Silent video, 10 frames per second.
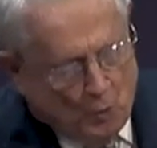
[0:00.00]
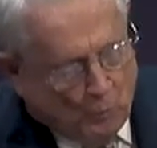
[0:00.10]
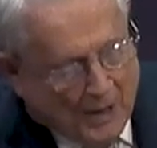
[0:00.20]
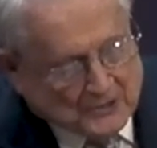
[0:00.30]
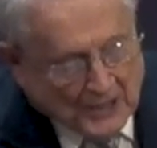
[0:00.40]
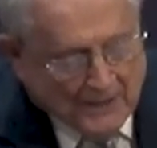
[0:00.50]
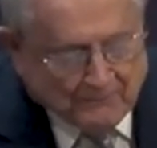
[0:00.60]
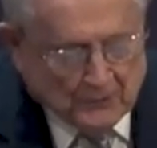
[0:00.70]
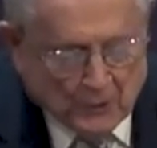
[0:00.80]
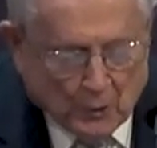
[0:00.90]
Watch out
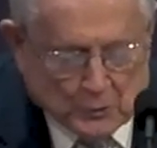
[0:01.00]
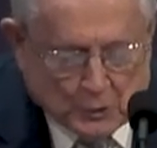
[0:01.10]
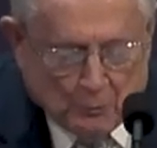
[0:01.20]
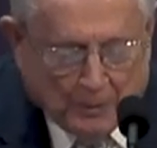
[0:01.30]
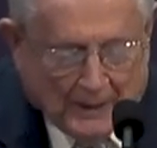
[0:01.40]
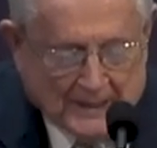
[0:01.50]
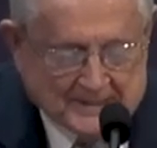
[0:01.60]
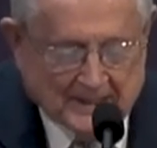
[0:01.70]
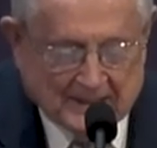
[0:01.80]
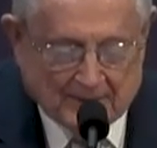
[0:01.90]
for those who play a
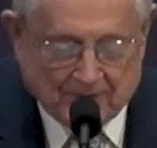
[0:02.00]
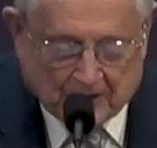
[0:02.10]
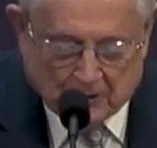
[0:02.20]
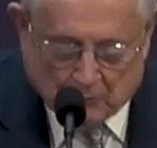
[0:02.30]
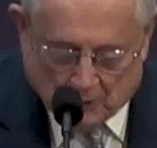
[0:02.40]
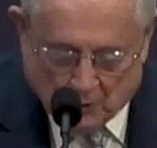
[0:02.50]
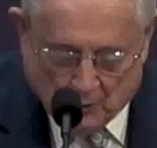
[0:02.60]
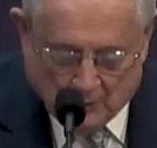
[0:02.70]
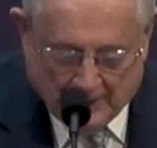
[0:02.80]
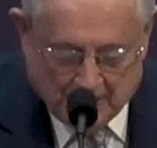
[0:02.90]
significant
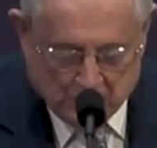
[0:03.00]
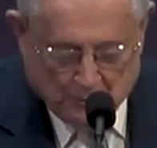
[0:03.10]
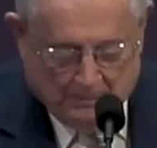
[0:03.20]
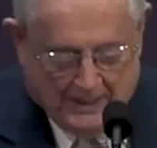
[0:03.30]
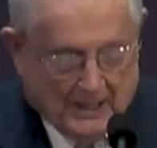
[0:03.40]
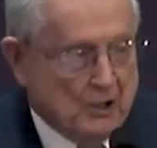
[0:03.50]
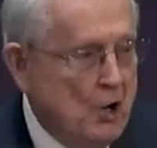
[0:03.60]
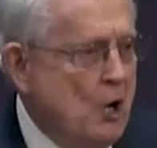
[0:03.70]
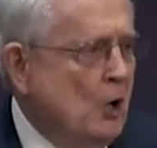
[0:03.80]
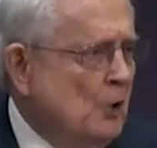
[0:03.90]
role in your being
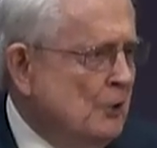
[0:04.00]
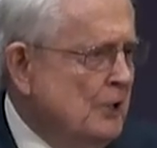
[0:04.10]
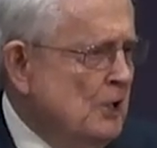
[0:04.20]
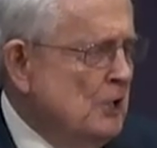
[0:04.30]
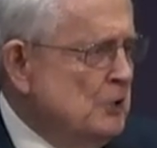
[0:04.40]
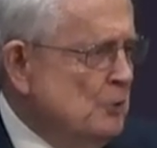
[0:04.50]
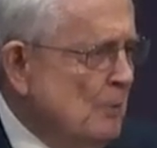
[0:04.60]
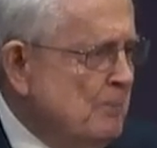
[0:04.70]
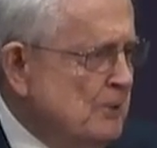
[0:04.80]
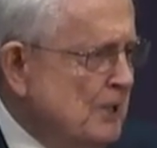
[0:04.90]
called to a
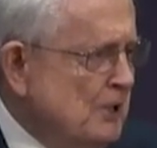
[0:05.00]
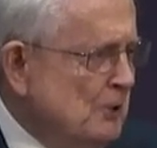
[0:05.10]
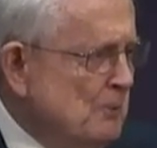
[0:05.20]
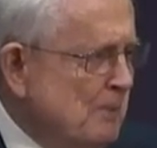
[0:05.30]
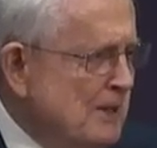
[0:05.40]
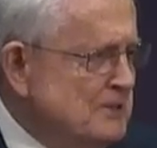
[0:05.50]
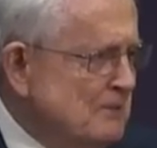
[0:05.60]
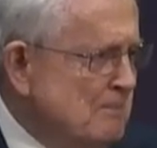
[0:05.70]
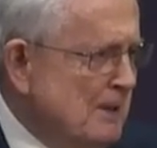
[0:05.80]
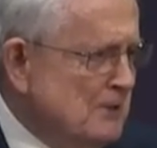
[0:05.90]
particular place
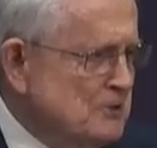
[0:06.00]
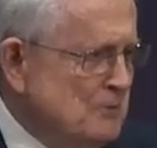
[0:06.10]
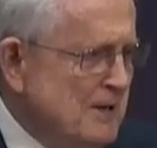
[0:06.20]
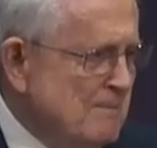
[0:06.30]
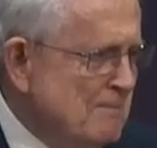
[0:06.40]
of ministry.